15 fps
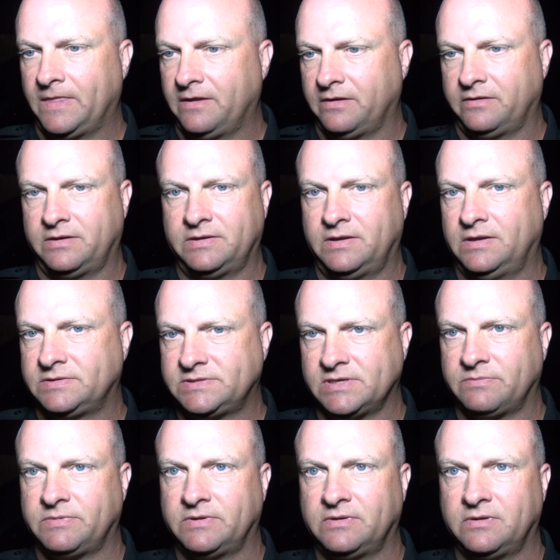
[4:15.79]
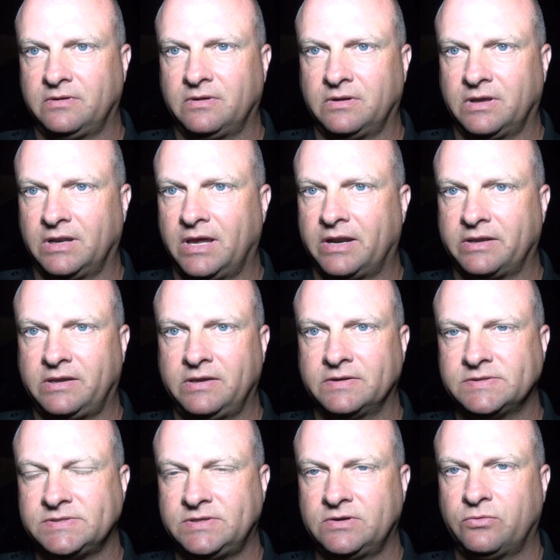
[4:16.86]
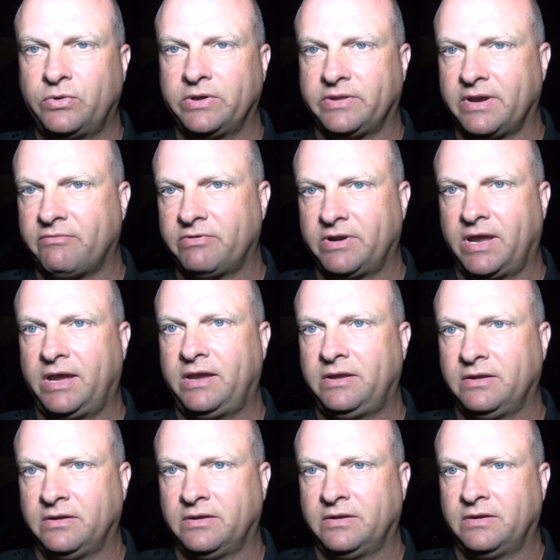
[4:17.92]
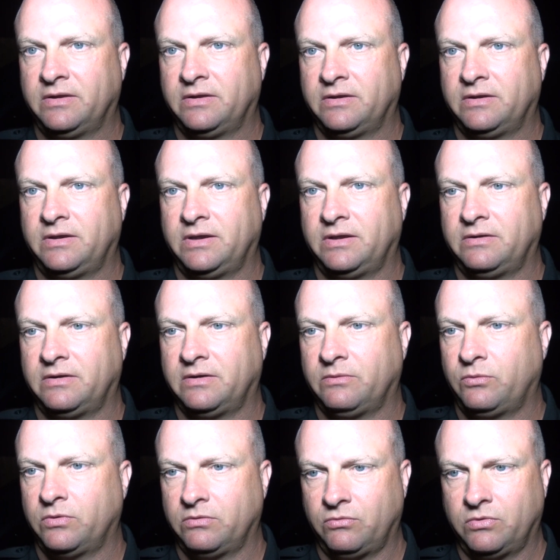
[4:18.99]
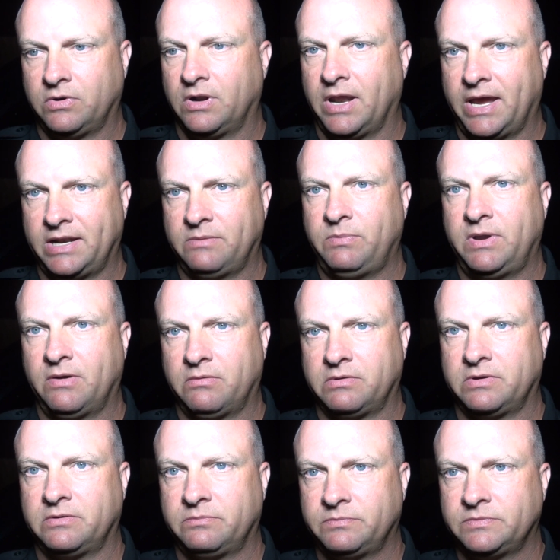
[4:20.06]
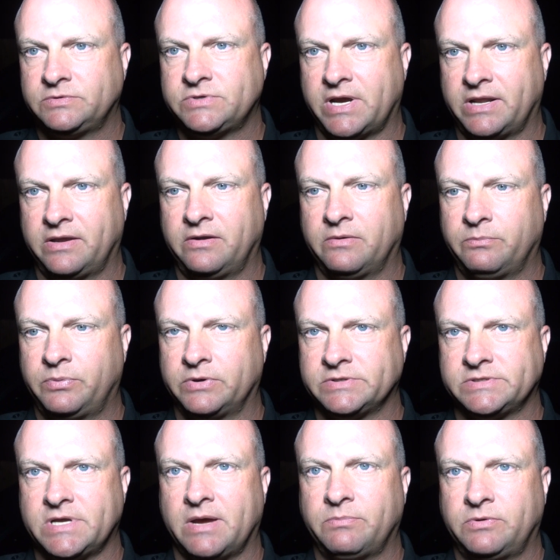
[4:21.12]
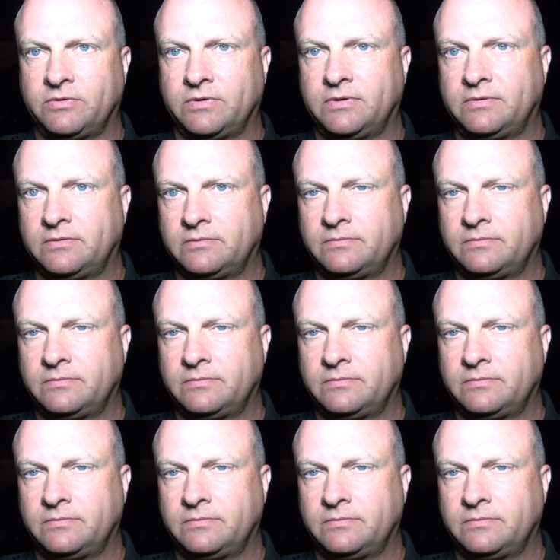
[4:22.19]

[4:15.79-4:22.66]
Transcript: uh, it, it's something that a lot of kids deal with every day, and uh, we're, we're glad to be able to try to help put a stop to it